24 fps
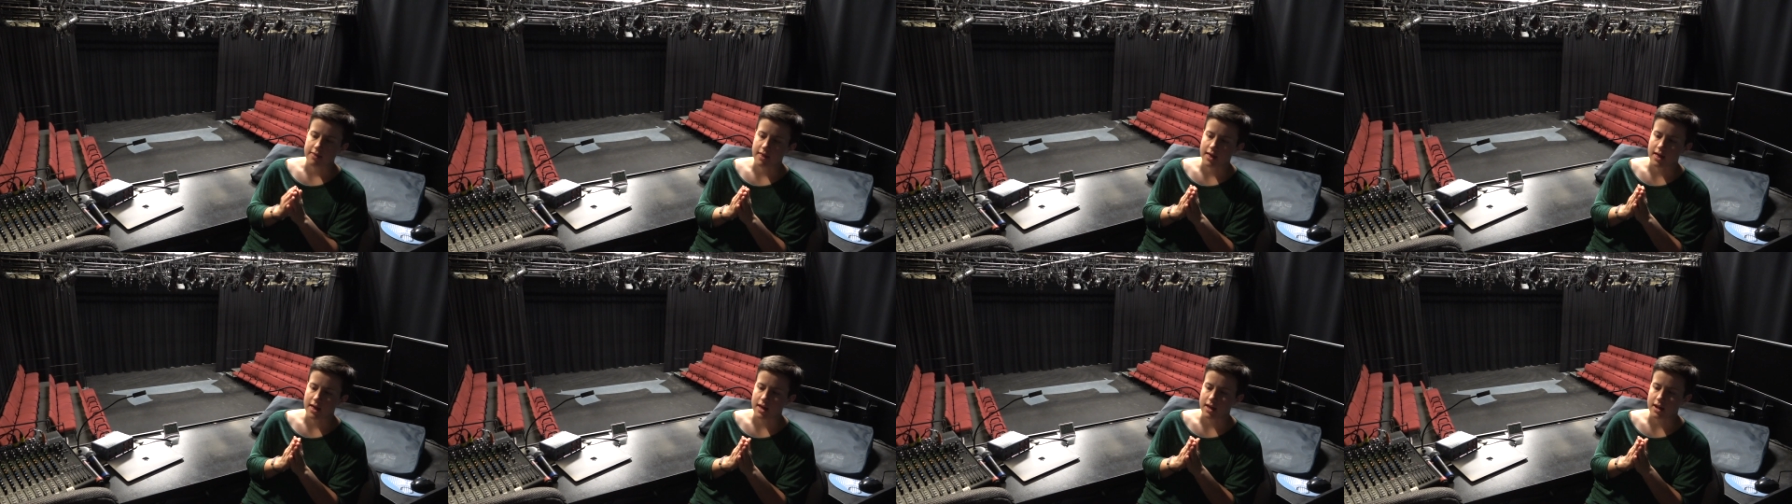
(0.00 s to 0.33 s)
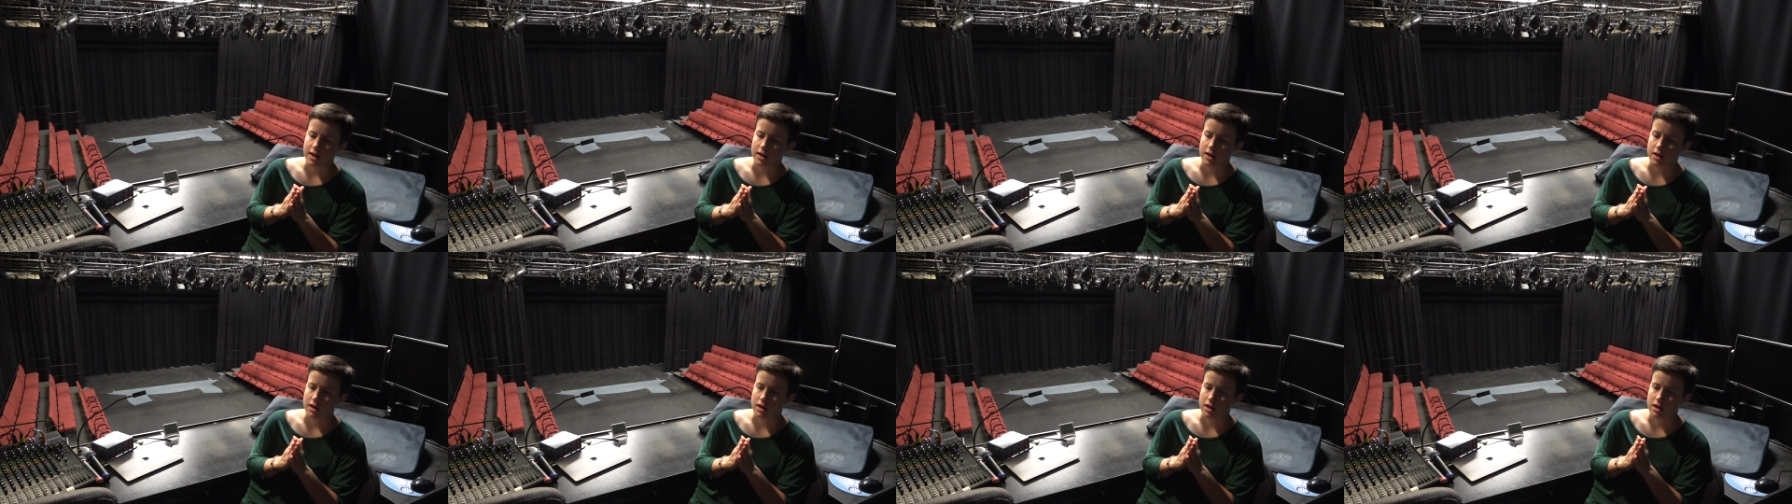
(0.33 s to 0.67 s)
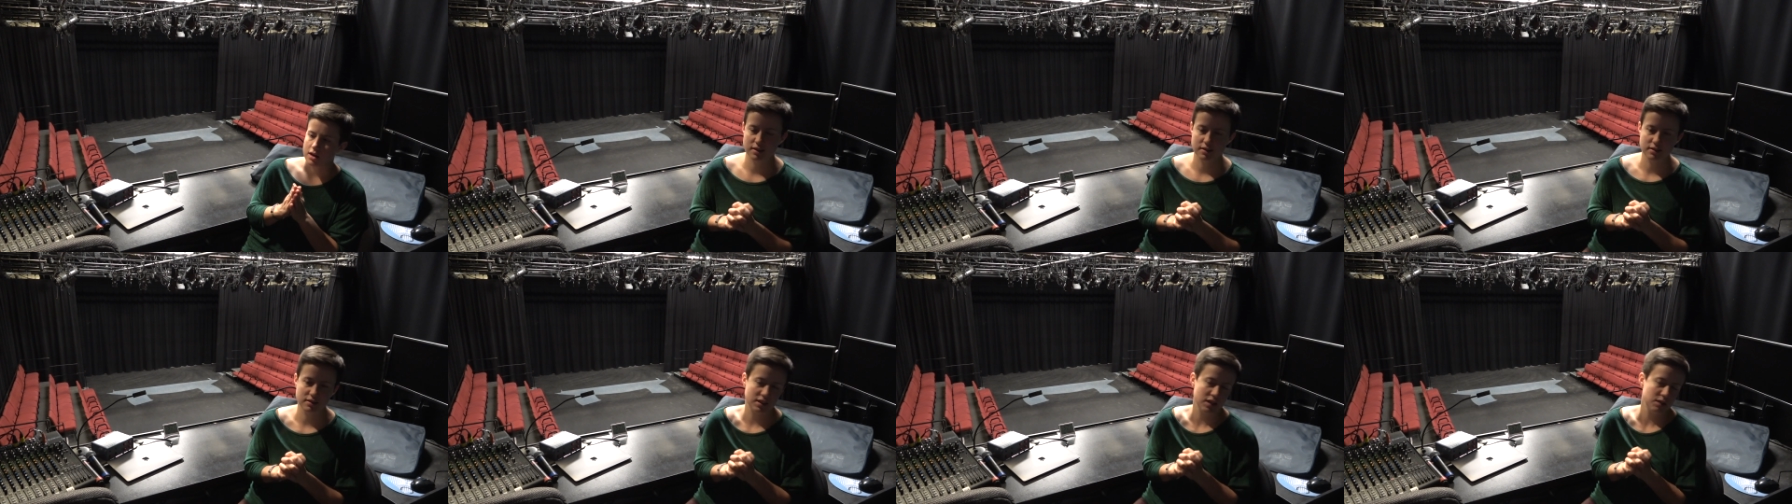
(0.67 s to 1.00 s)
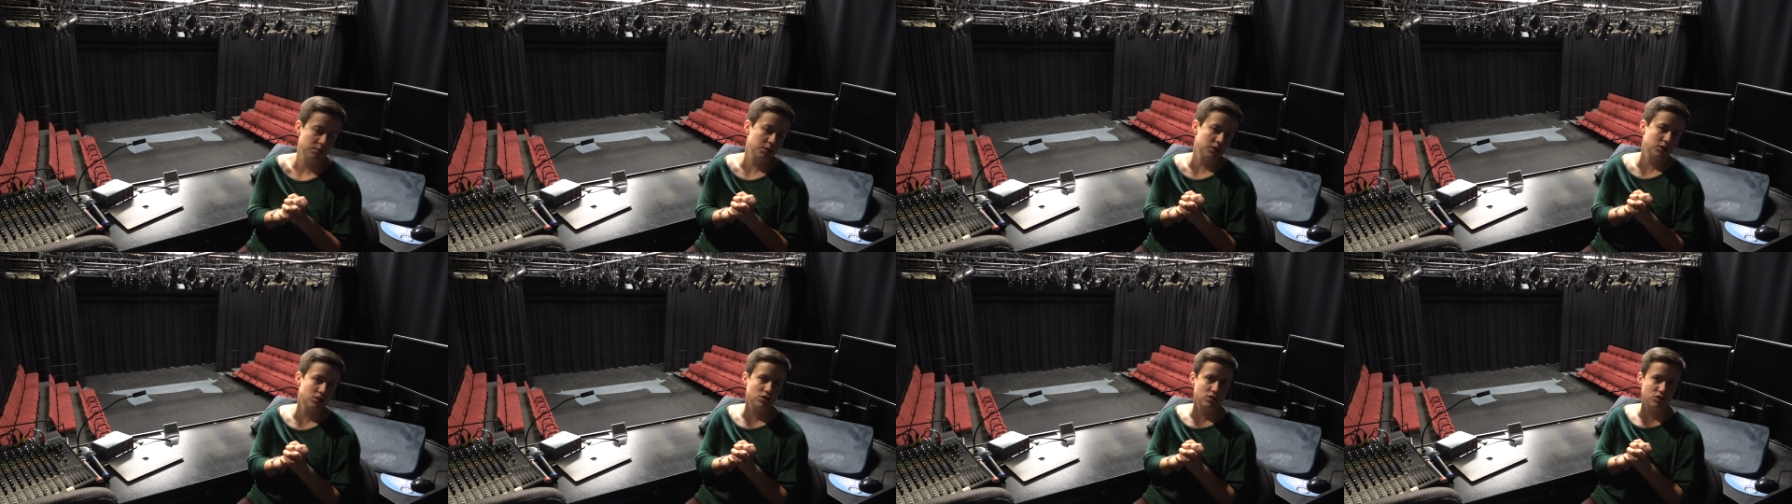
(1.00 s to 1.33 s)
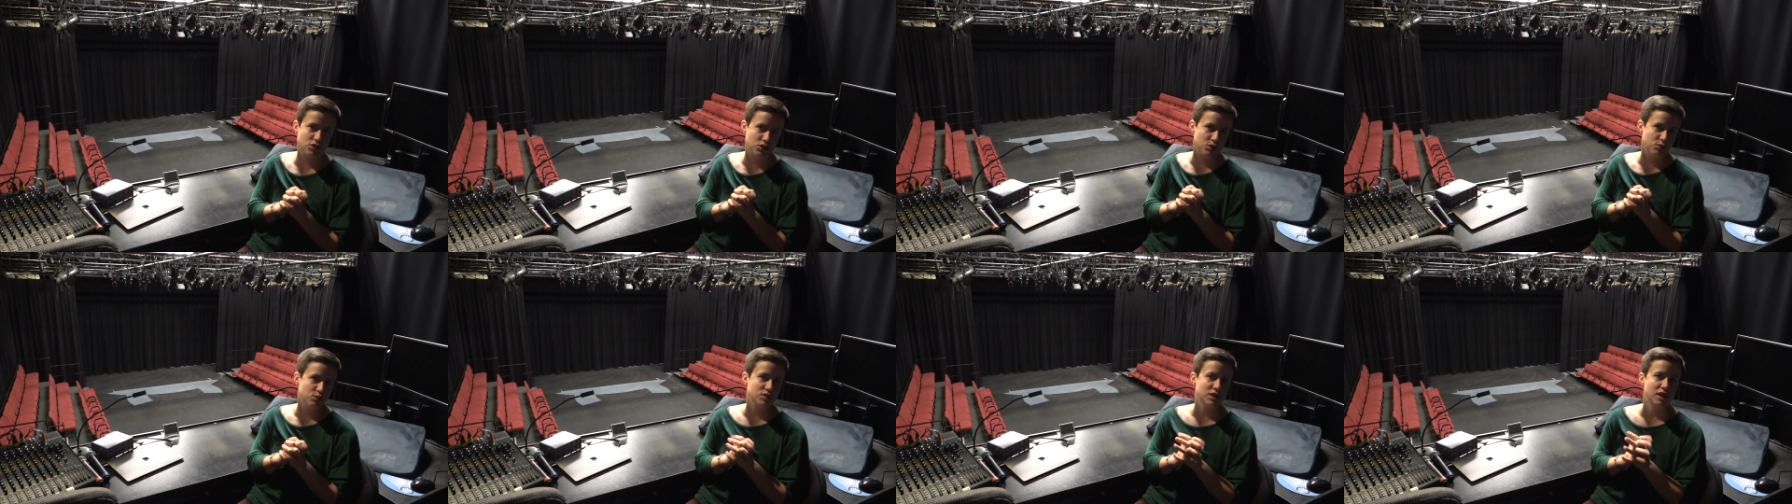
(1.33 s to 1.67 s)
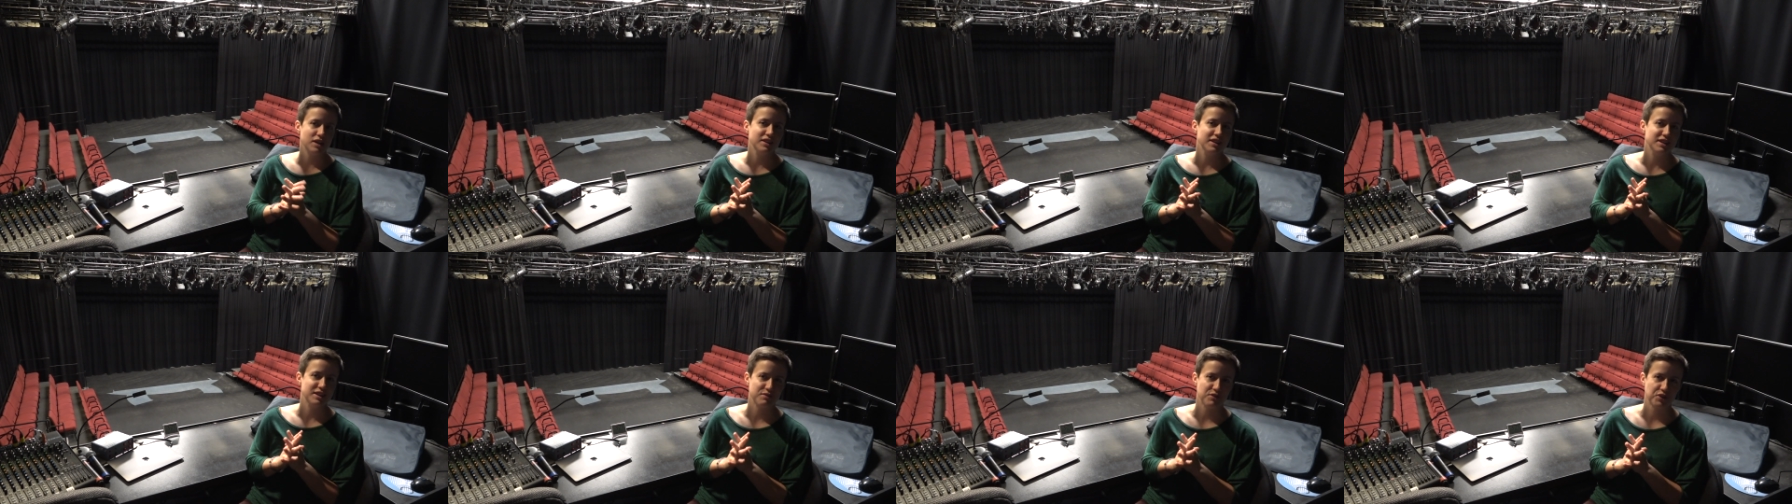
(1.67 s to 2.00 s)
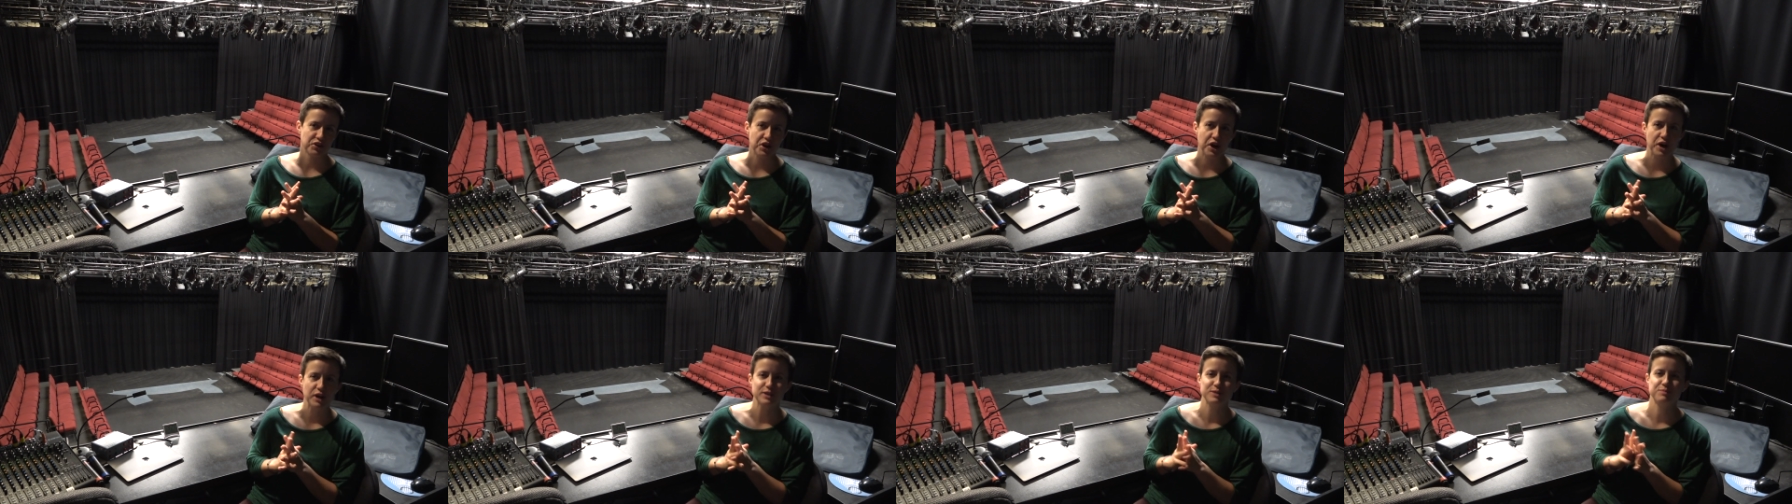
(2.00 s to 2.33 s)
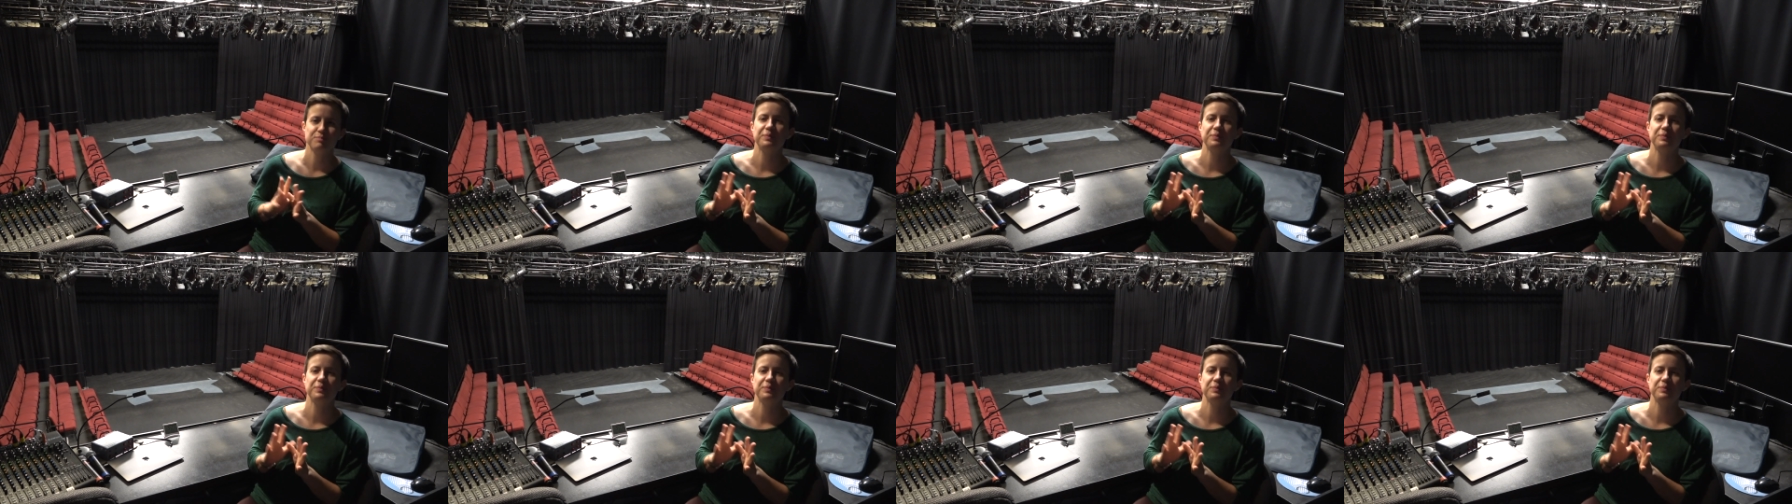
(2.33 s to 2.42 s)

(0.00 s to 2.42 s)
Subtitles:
then stage managers do slightly different calls.